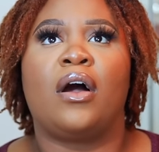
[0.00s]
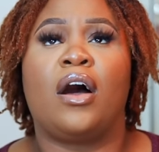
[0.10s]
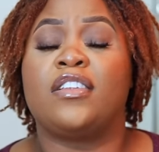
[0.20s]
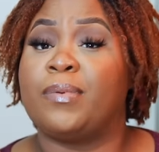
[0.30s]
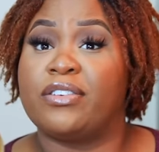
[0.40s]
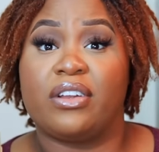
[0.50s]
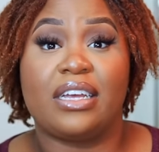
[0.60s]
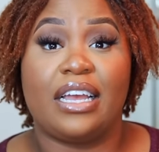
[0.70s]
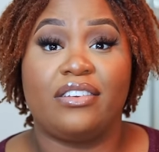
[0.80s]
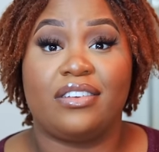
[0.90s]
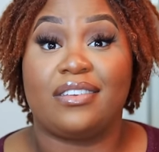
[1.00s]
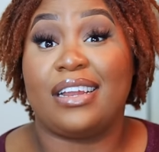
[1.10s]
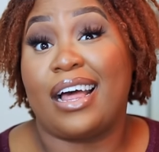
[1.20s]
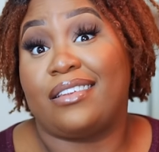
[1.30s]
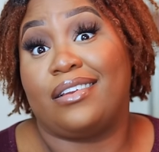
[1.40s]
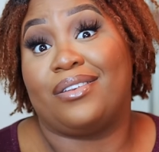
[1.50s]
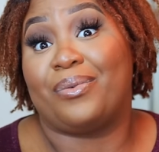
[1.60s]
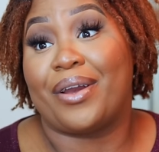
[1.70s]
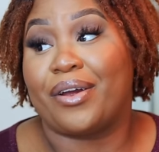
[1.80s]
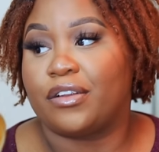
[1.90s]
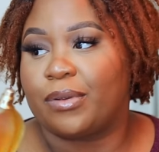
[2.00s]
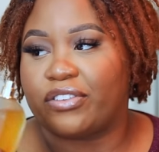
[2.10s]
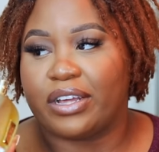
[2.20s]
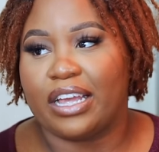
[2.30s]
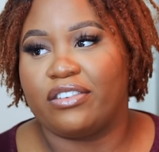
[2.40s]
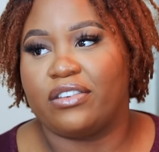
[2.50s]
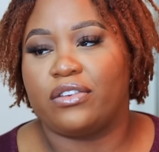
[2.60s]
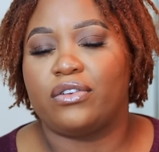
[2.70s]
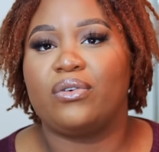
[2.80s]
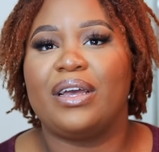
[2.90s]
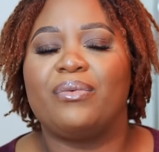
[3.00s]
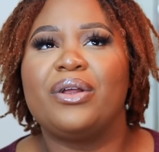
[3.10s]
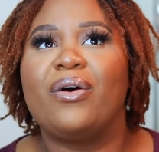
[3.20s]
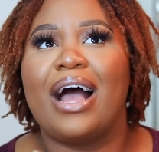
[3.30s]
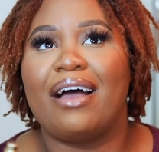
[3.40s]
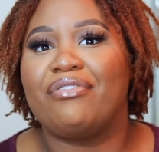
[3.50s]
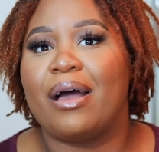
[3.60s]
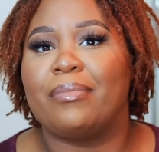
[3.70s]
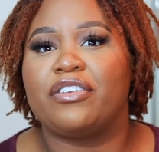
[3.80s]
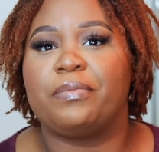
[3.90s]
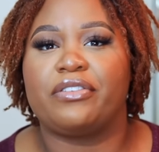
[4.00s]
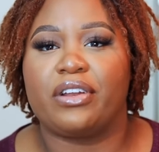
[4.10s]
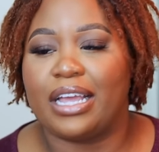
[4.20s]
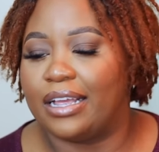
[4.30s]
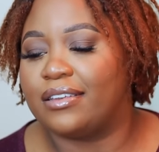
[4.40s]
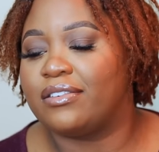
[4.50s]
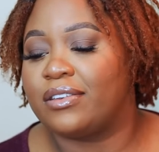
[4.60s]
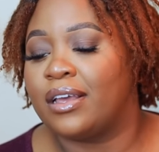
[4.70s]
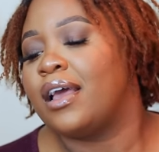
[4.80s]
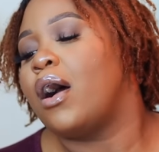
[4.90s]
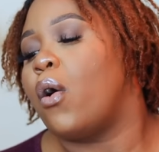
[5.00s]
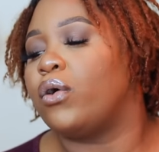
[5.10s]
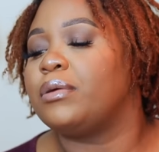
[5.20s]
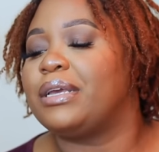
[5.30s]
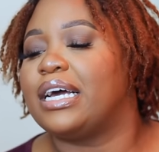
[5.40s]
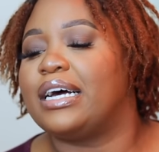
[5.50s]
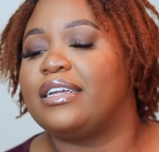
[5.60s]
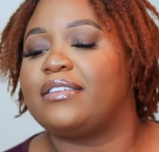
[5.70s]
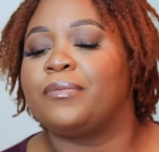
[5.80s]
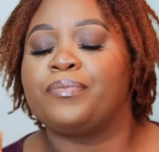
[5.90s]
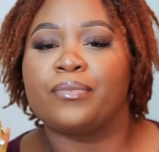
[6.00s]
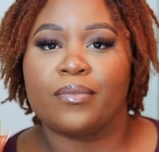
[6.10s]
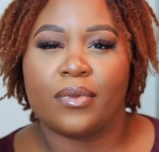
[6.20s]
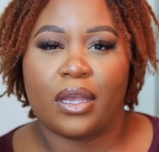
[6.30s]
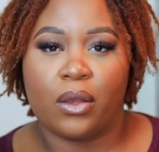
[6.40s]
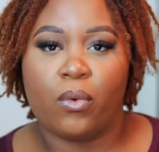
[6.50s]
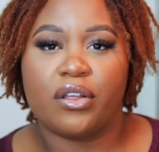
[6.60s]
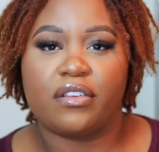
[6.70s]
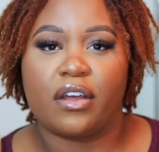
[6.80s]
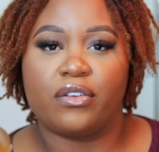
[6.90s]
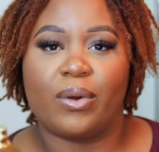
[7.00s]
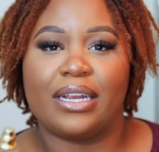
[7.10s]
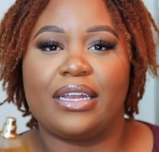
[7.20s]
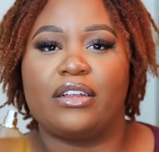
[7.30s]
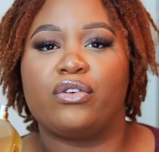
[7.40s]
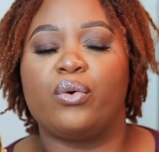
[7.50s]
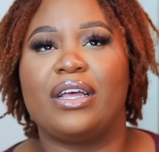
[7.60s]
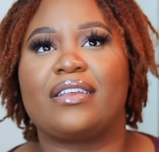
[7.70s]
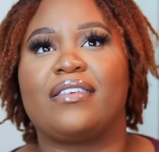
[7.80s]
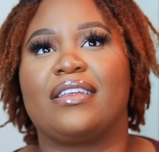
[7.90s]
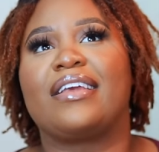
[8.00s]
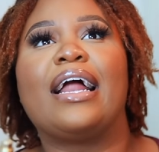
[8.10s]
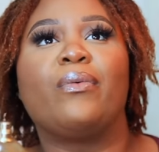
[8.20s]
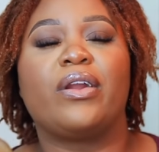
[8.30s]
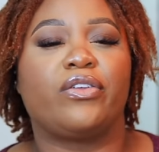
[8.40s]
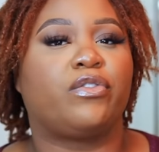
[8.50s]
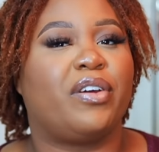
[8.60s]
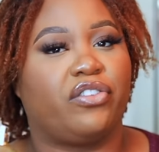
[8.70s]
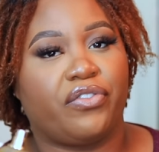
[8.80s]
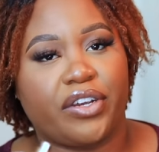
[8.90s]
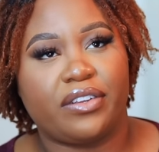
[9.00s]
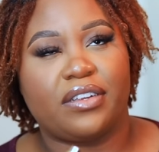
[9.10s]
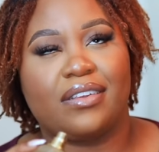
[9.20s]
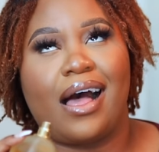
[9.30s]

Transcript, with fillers: on special occasions, and I tend to wear it on special occasions too. And we don't have that much special occasions, only because he wore this on his wedding day, so it's, it's kind of one of those special fragrances.